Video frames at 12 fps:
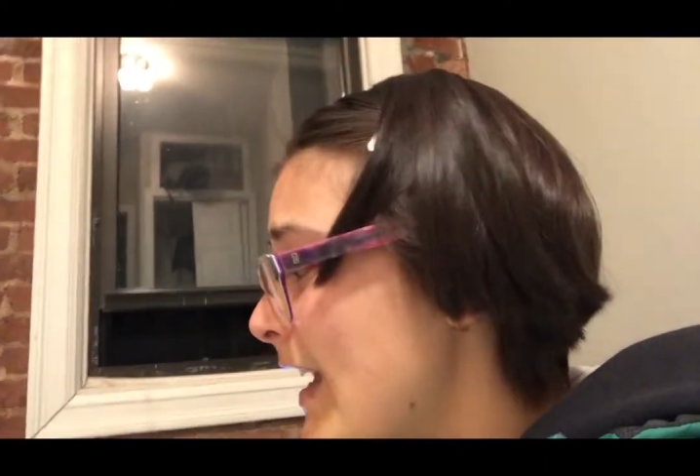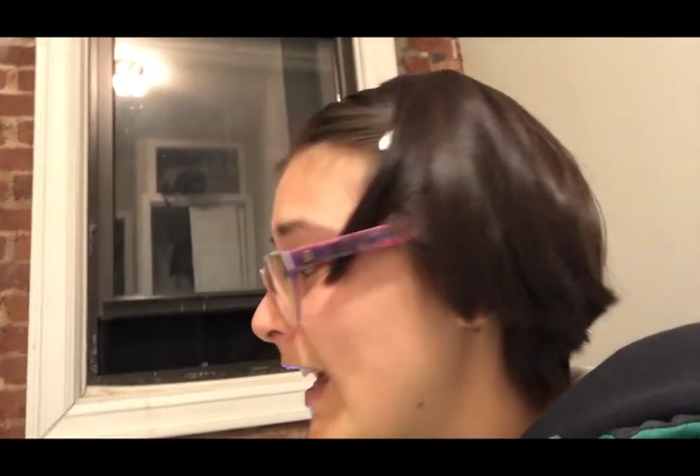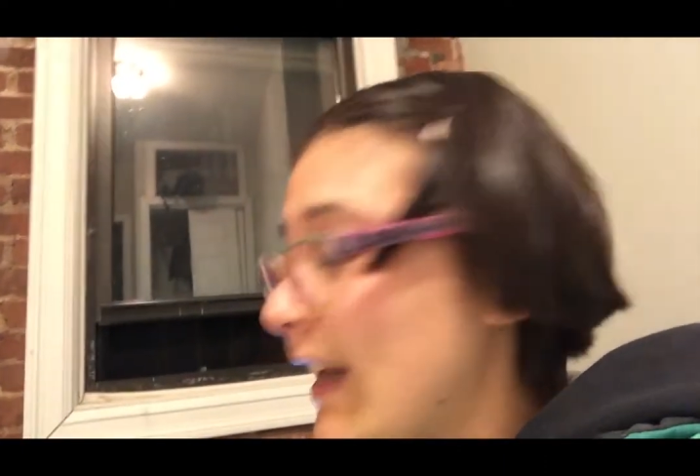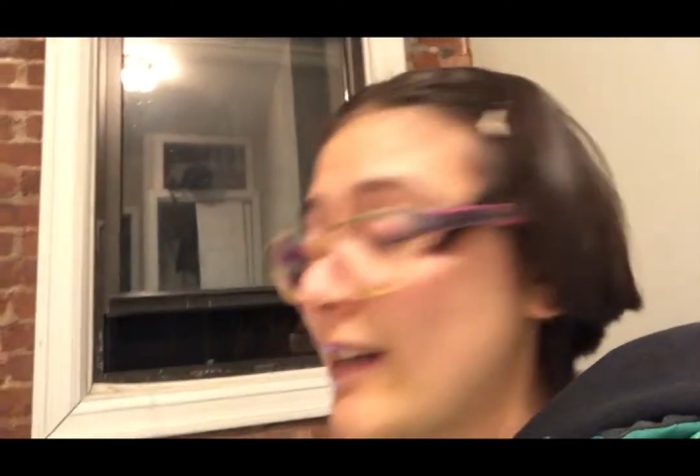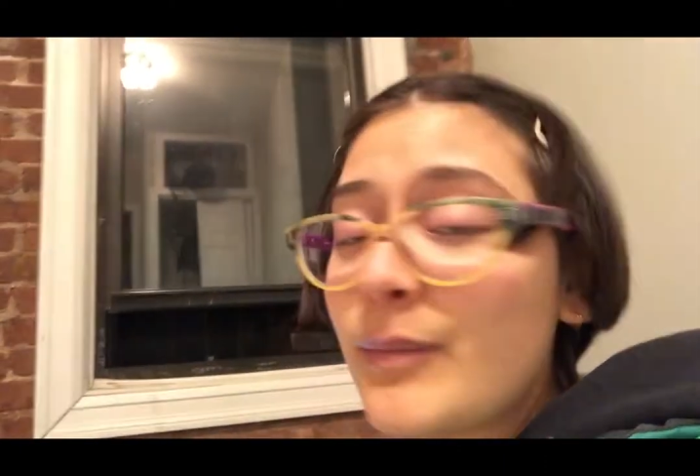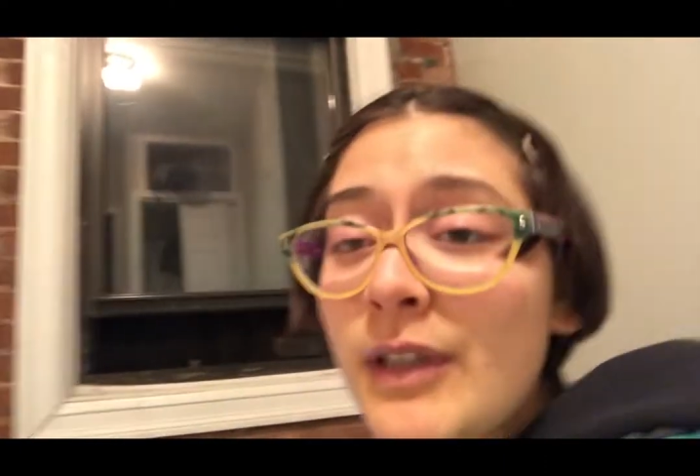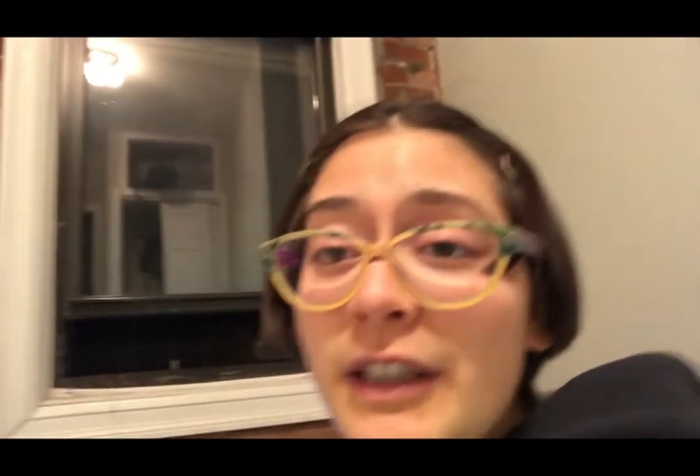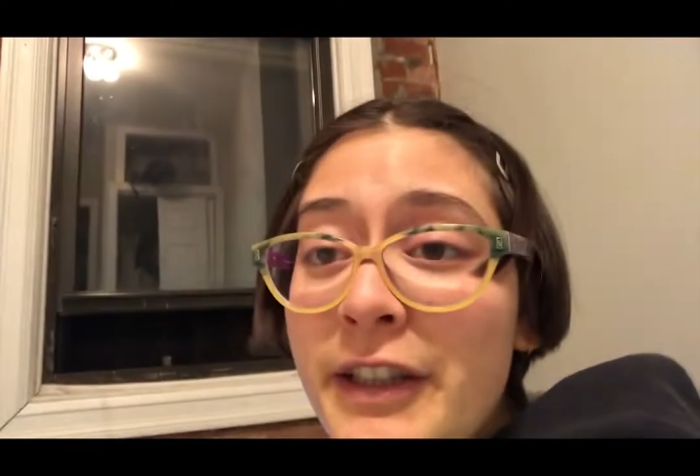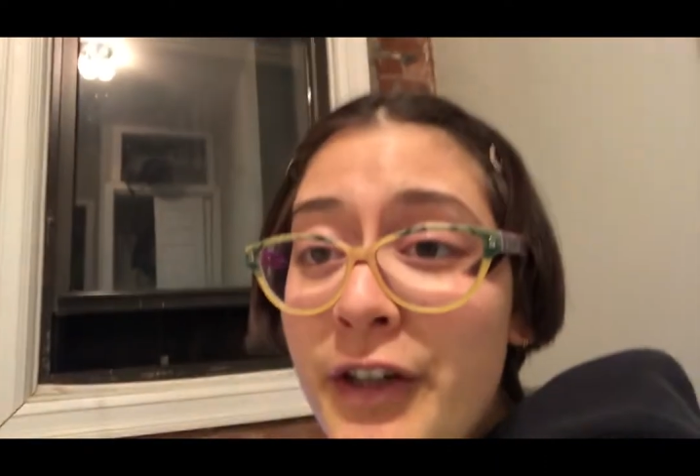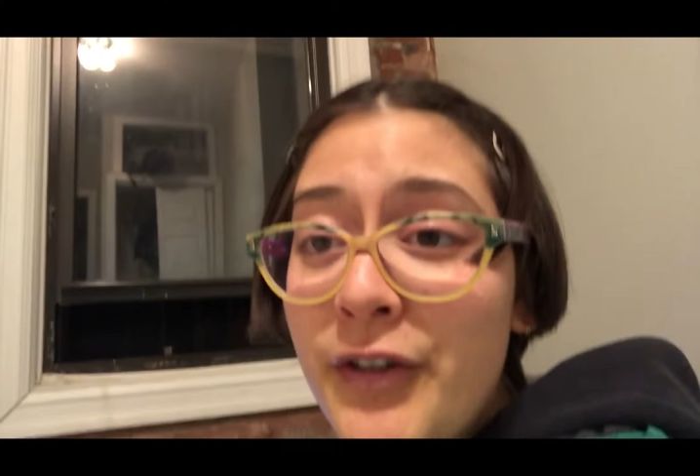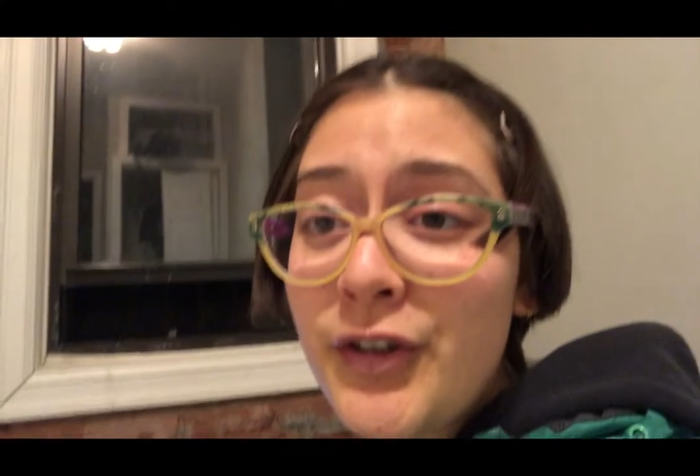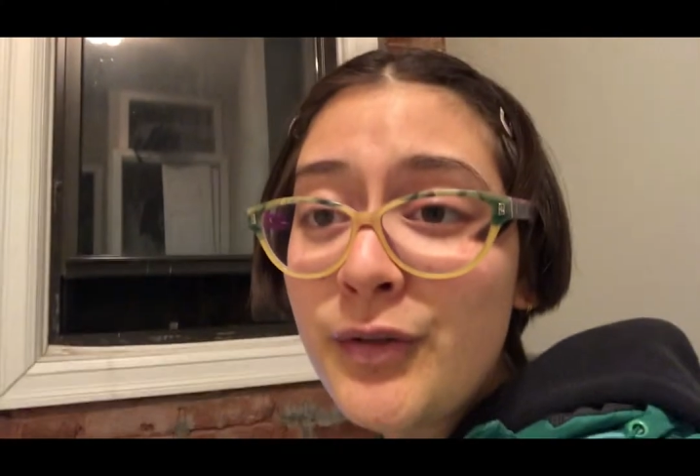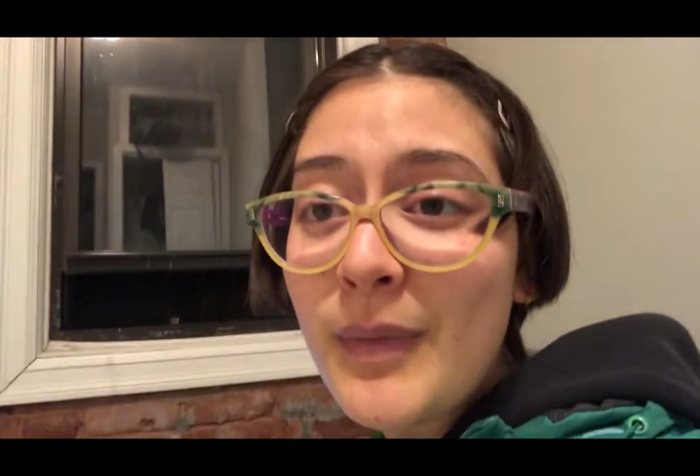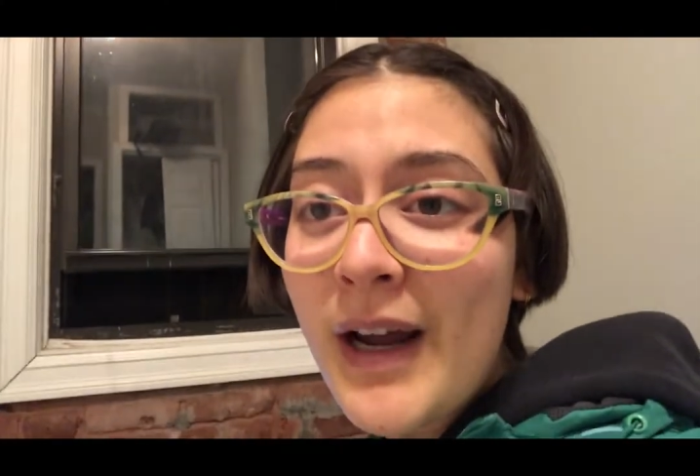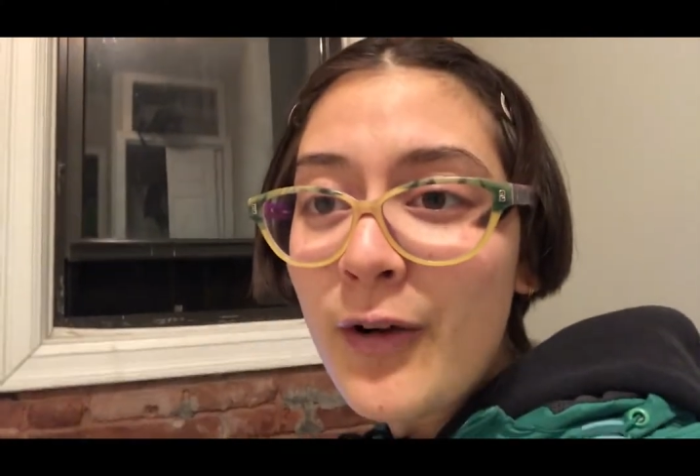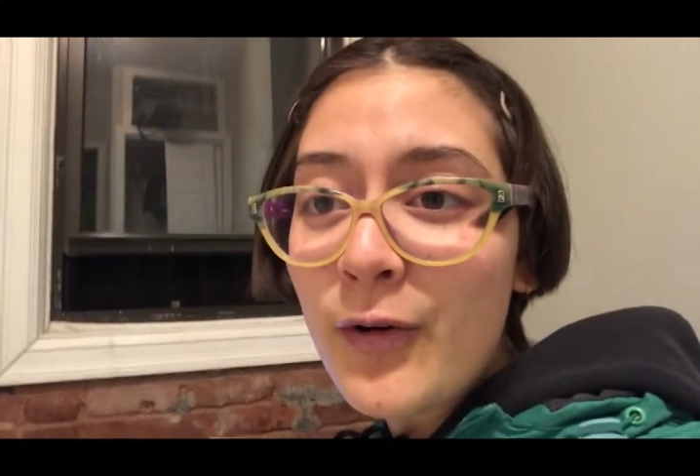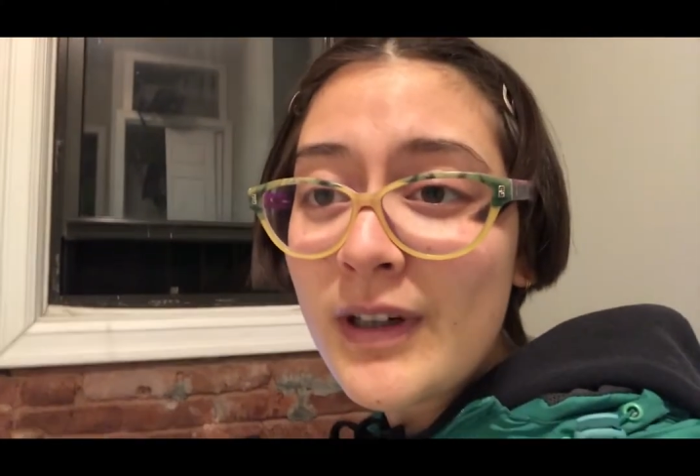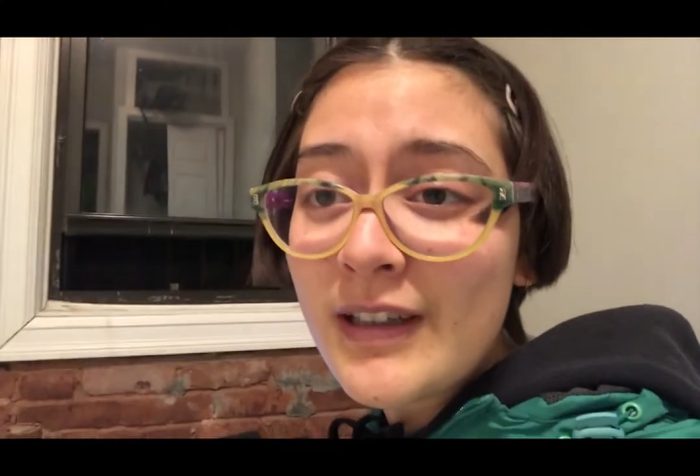and I'm gonna show you my
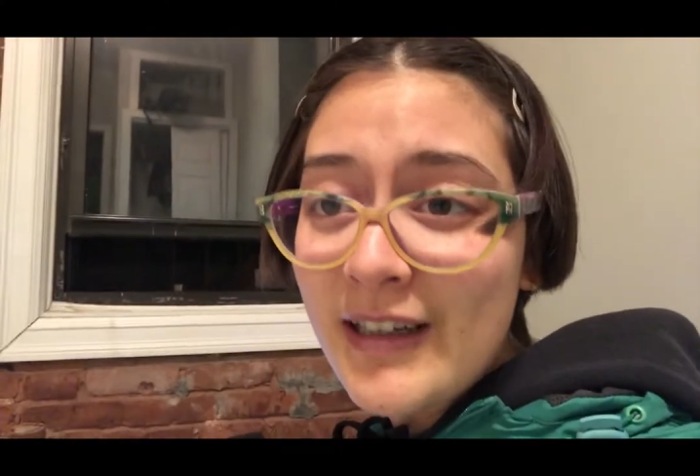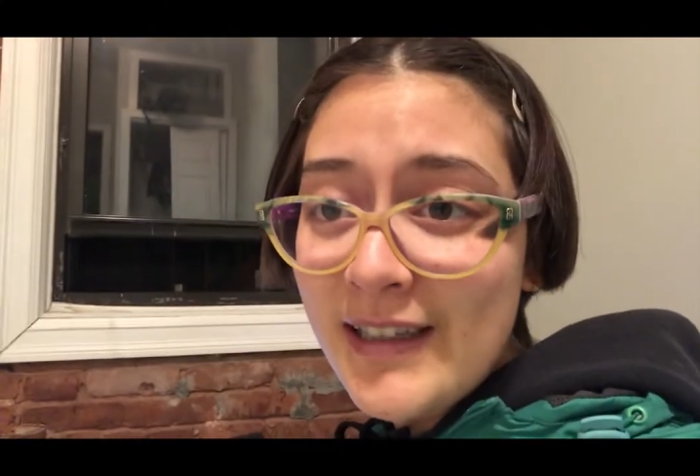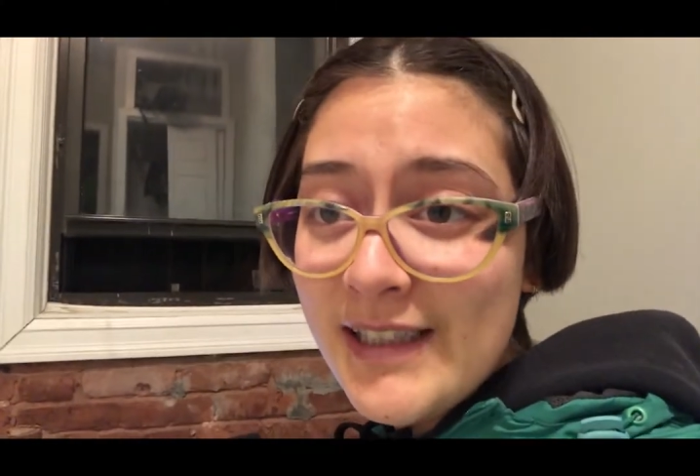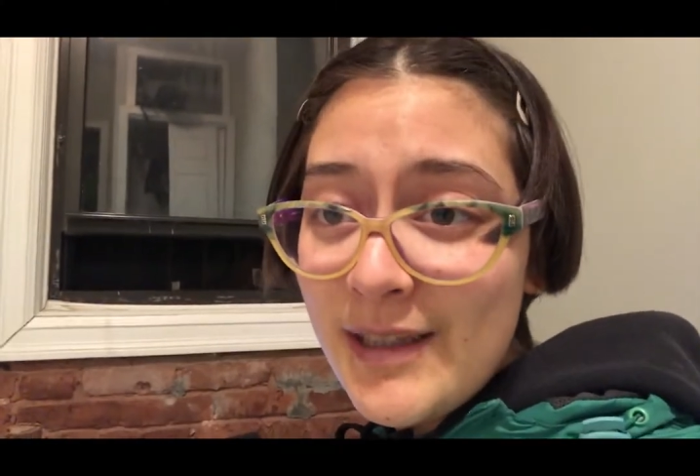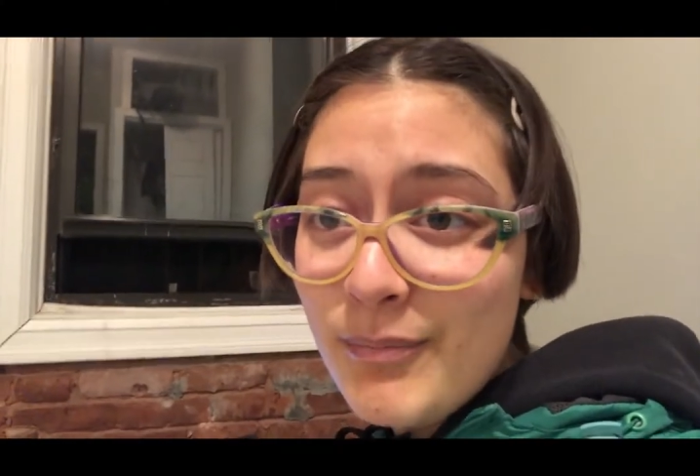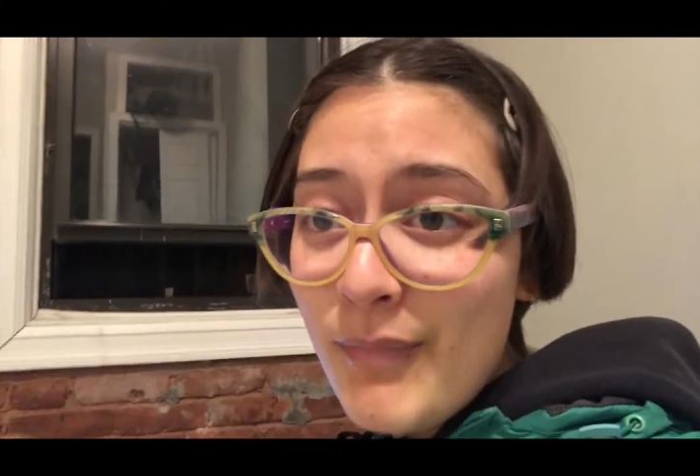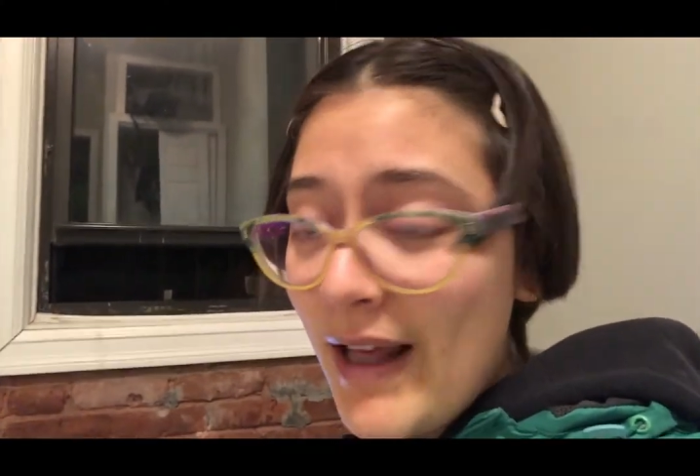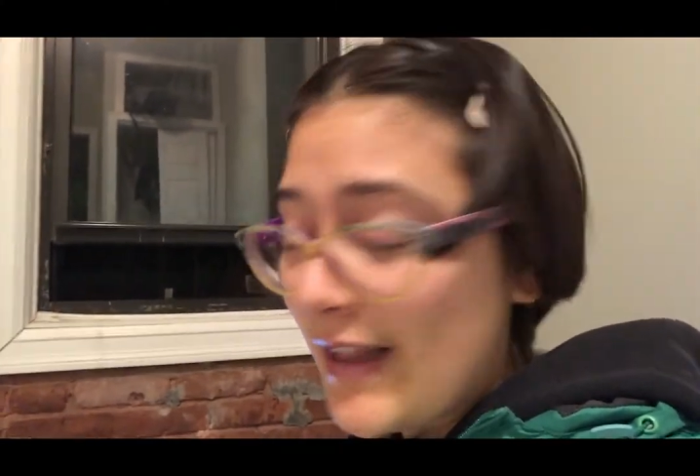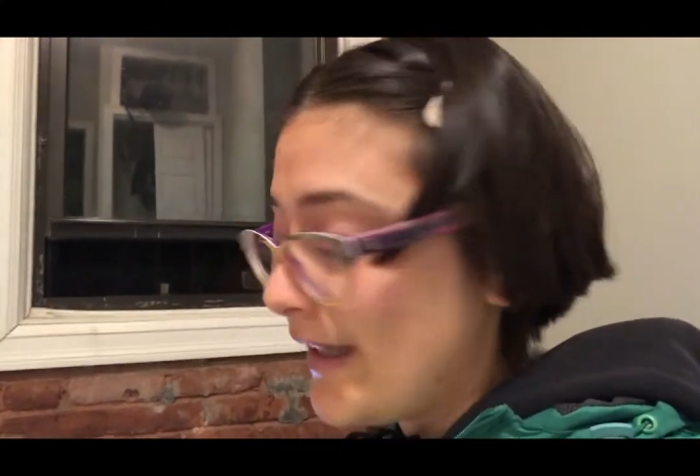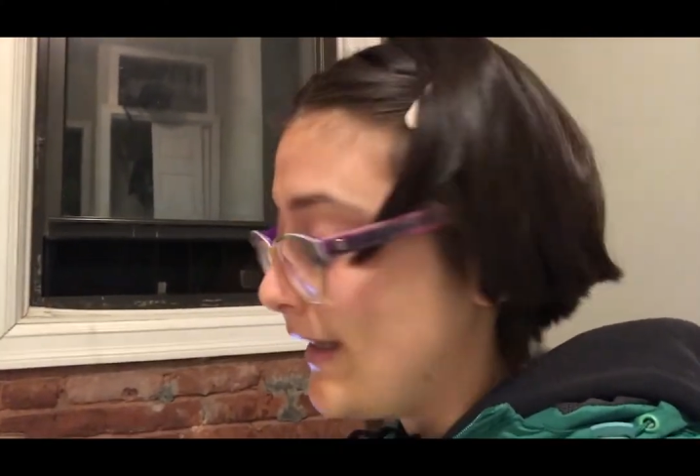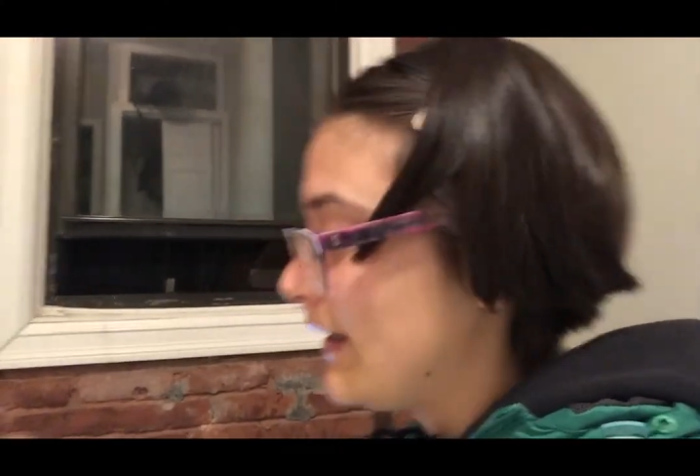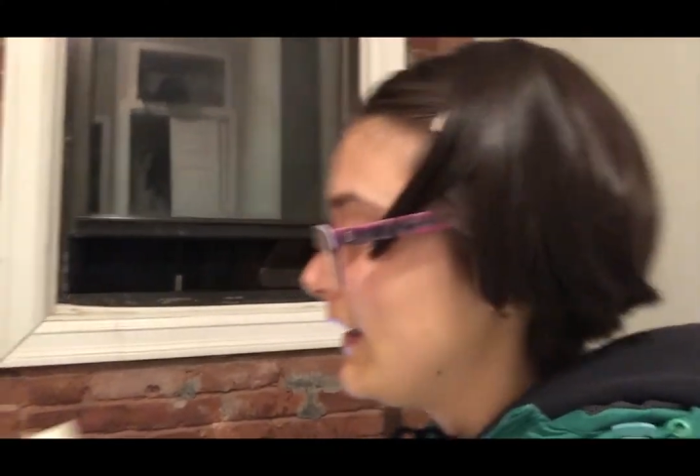organizing method.